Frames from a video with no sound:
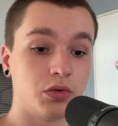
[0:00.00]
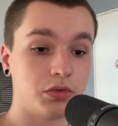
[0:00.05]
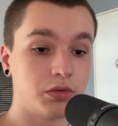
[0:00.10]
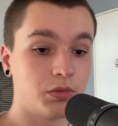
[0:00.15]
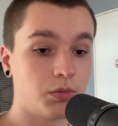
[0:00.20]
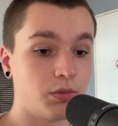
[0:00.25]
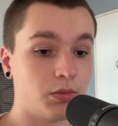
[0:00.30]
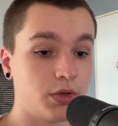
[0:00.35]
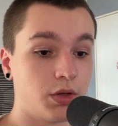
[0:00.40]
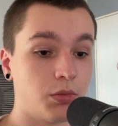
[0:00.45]

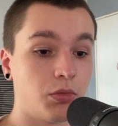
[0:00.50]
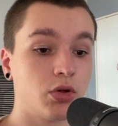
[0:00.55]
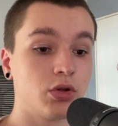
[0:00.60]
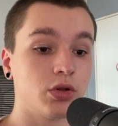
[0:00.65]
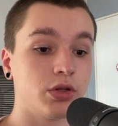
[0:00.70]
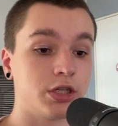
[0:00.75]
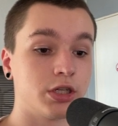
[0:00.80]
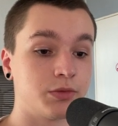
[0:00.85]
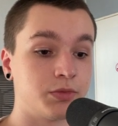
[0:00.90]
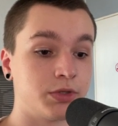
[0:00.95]
the model
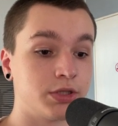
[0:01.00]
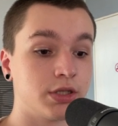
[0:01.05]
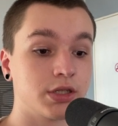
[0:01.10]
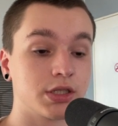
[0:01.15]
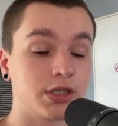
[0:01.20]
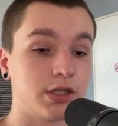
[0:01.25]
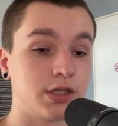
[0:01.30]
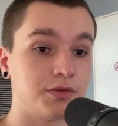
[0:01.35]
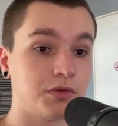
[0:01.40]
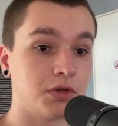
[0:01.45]
has been
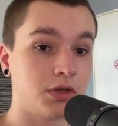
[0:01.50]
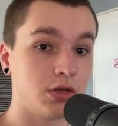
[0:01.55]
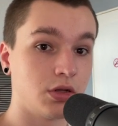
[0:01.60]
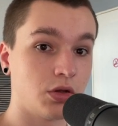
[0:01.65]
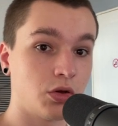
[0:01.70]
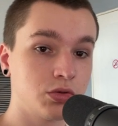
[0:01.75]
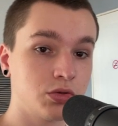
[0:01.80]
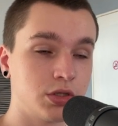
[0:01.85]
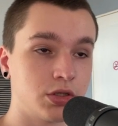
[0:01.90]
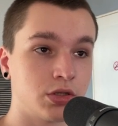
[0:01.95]
successfully
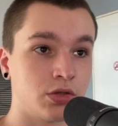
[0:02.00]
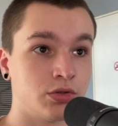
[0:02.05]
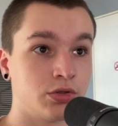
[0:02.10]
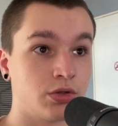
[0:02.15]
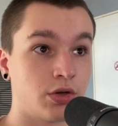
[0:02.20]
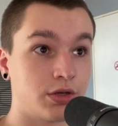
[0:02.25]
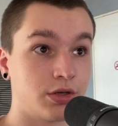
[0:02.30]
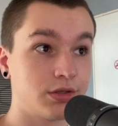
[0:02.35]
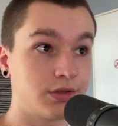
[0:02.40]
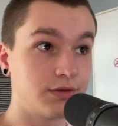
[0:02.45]
loaded onto
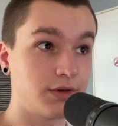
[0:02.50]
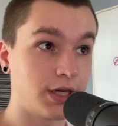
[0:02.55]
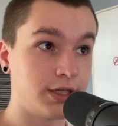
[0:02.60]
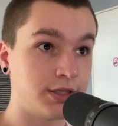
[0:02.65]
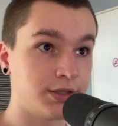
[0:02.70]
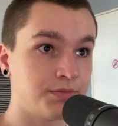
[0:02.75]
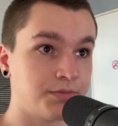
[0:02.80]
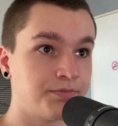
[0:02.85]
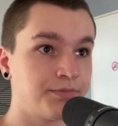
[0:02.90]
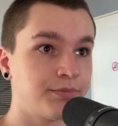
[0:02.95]
our
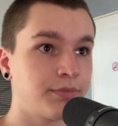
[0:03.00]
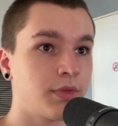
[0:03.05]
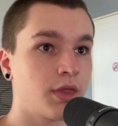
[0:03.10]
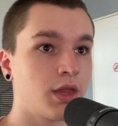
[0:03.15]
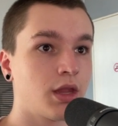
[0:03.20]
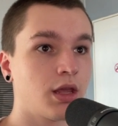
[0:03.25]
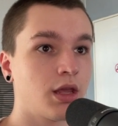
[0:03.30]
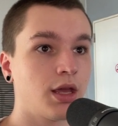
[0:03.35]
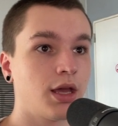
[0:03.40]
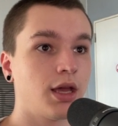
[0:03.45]
device.
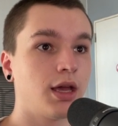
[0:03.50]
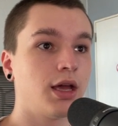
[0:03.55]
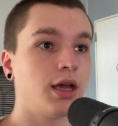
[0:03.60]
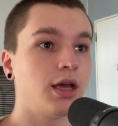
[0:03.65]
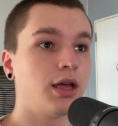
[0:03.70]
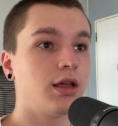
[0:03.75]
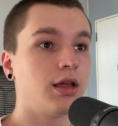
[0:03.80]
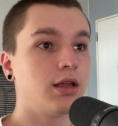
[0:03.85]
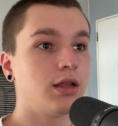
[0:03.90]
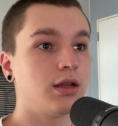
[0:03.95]

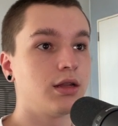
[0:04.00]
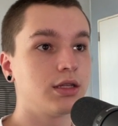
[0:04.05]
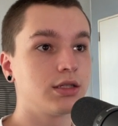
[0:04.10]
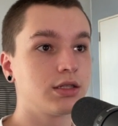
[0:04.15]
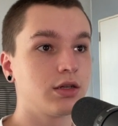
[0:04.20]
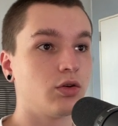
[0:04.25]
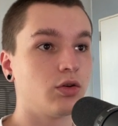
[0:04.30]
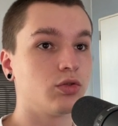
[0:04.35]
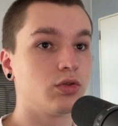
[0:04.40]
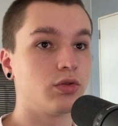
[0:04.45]
Let's
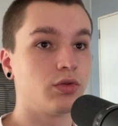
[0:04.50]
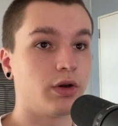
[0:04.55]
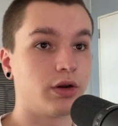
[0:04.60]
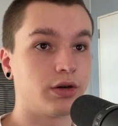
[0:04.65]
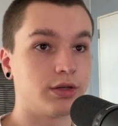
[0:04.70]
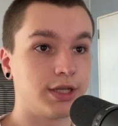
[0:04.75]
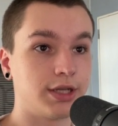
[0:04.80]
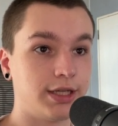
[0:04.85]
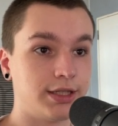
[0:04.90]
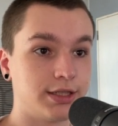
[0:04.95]
go to our
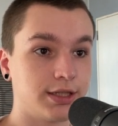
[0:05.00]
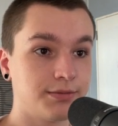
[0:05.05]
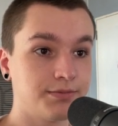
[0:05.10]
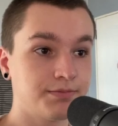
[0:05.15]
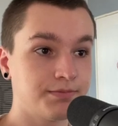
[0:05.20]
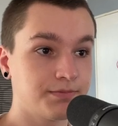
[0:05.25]
data.